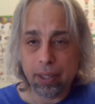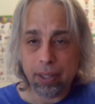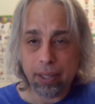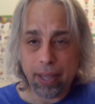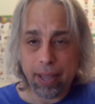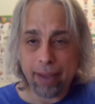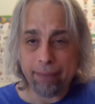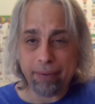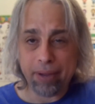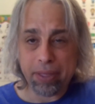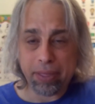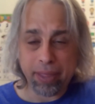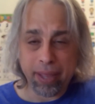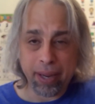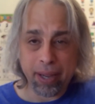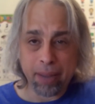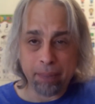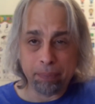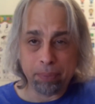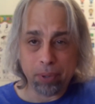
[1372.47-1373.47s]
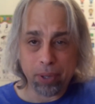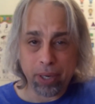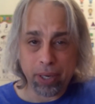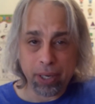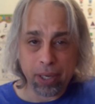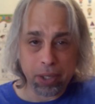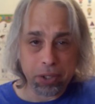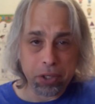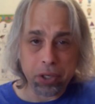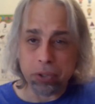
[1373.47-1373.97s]
everything I'm putting
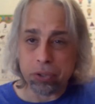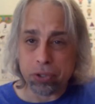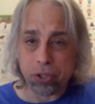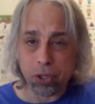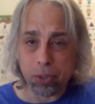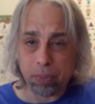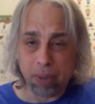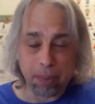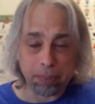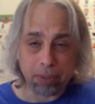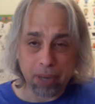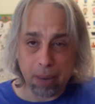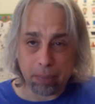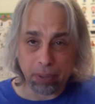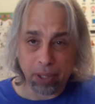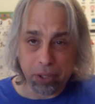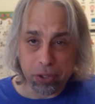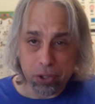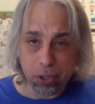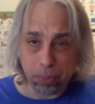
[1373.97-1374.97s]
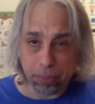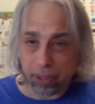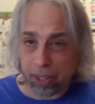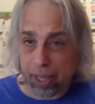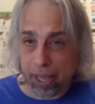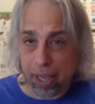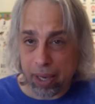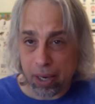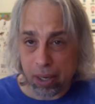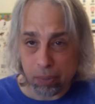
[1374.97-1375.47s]
on YouTube. I'll probably
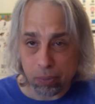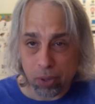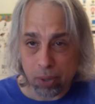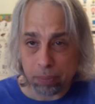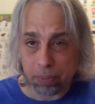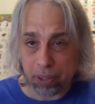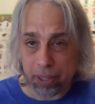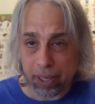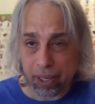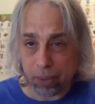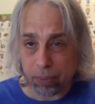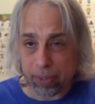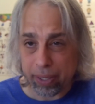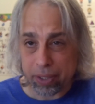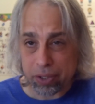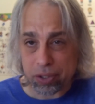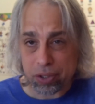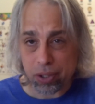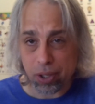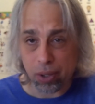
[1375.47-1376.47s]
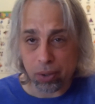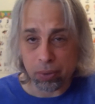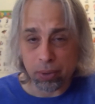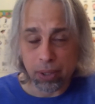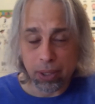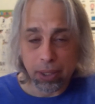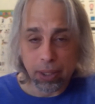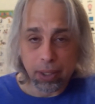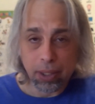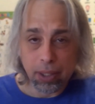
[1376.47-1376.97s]
duplicate on Rumble anyway. So
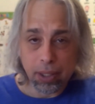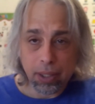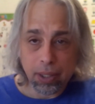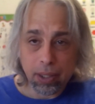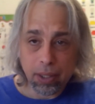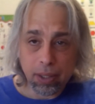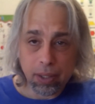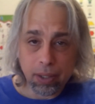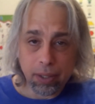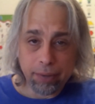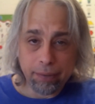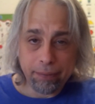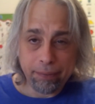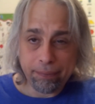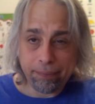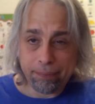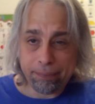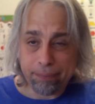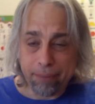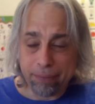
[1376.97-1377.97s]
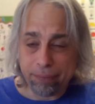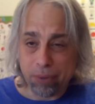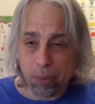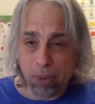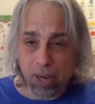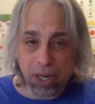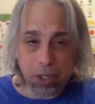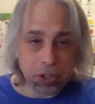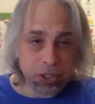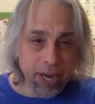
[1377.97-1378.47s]
if you
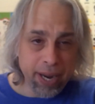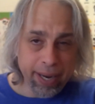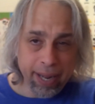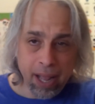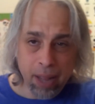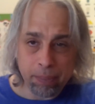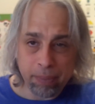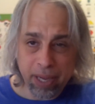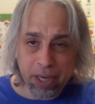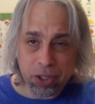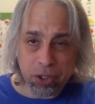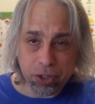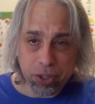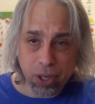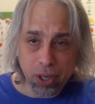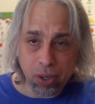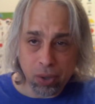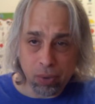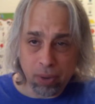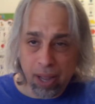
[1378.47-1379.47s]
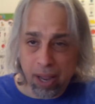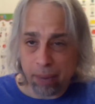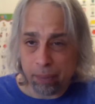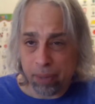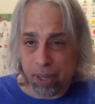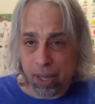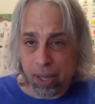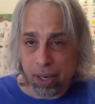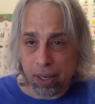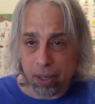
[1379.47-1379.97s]
want to check out my show, I'm
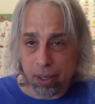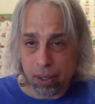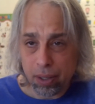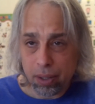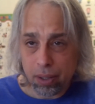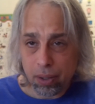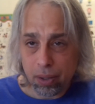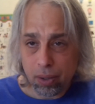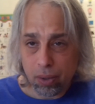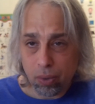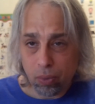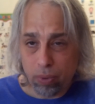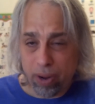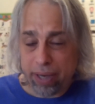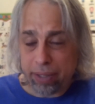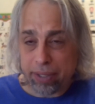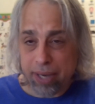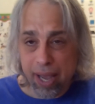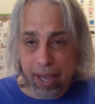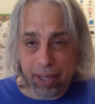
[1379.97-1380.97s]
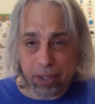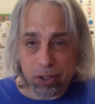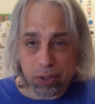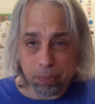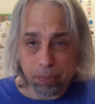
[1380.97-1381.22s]
on weeknights,